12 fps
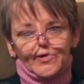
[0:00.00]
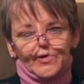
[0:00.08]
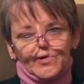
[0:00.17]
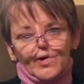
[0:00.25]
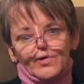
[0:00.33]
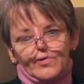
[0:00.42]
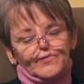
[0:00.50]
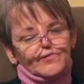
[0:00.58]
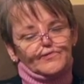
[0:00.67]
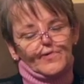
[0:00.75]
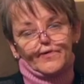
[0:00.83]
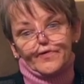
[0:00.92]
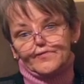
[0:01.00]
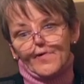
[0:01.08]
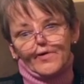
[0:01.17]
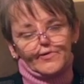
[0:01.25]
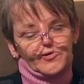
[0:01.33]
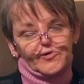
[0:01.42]
It's
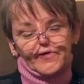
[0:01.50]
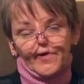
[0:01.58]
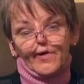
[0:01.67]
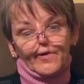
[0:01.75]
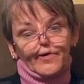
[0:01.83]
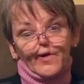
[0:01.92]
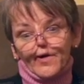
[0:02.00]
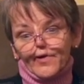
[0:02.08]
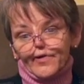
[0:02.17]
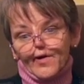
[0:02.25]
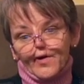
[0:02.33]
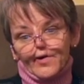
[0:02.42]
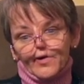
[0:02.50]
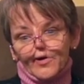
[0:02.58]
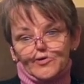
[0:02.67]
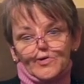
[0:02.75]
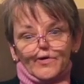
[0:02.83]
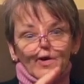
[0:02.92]
my understanding that
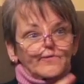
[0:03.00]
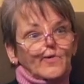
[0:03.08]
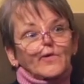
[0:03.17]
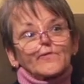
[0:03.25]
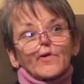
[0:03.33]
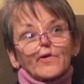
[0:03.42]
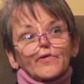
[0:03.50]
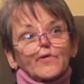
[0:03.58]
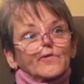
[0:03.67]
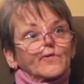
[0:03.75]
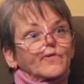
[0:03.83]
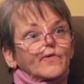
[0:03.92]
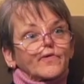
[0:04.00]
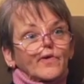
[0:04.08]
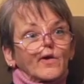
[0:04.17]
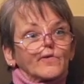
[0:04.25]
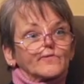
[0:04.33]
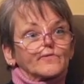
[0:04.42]
he tried to have me committed to the state